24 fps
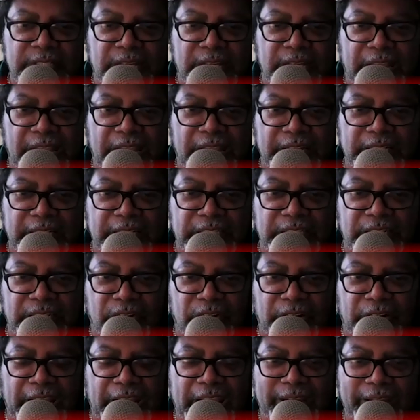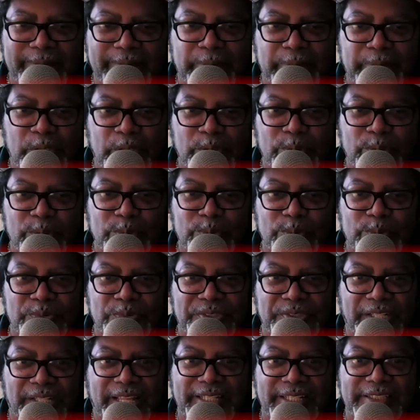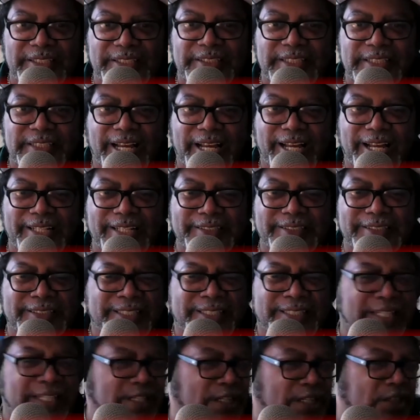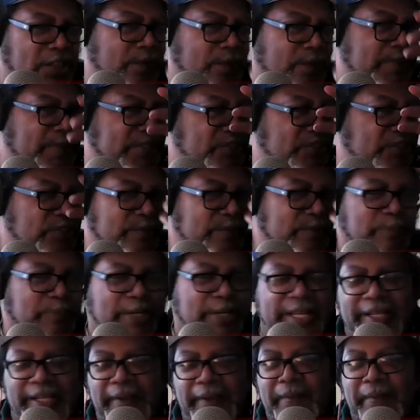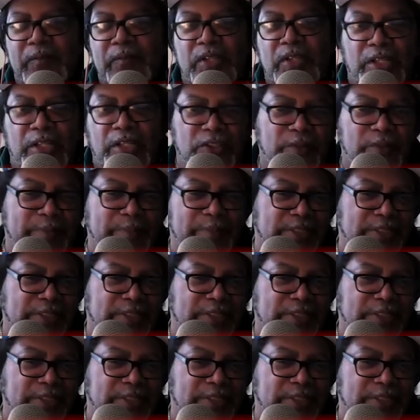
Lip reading: and the hair blows, the light shines a little bit too bright, a little